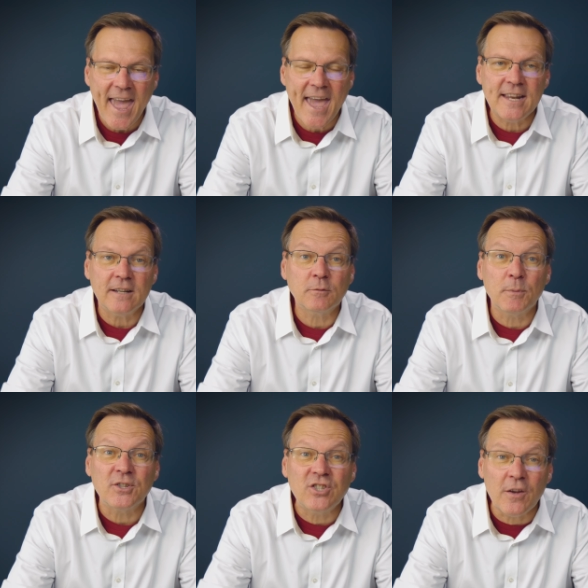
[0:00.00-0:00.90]
and it
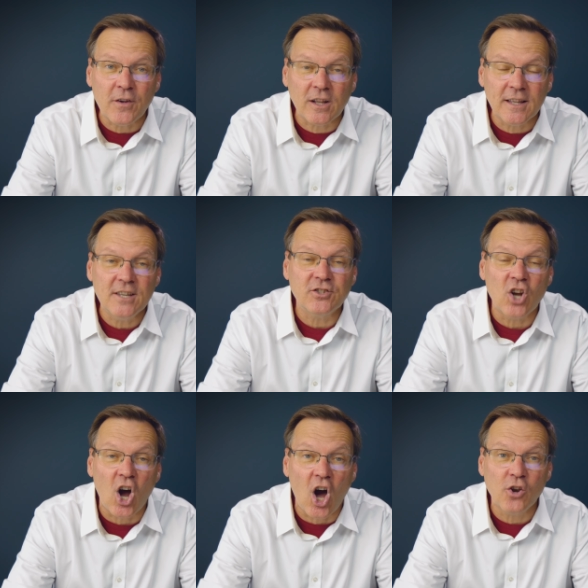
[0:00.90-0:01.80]
specifically is
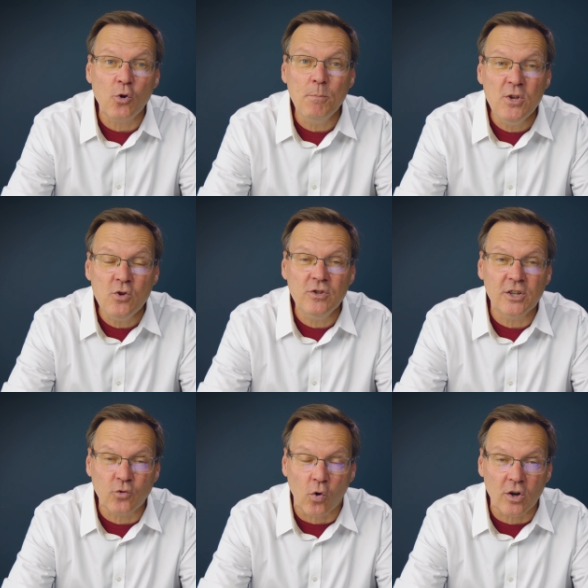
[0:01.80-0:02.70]
an autoimmune
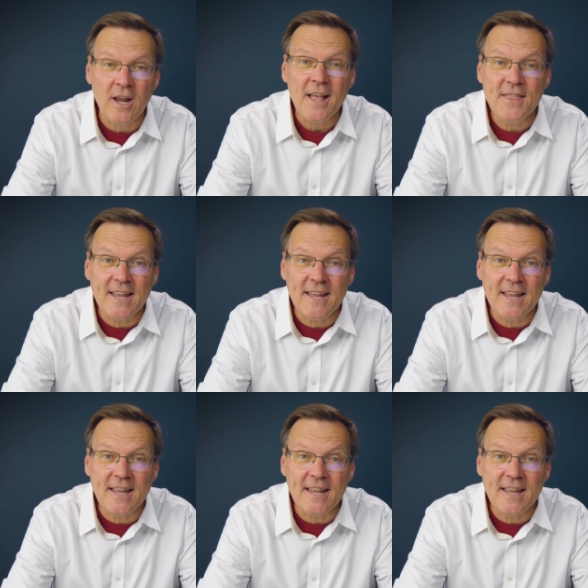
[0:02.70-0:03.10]
disorder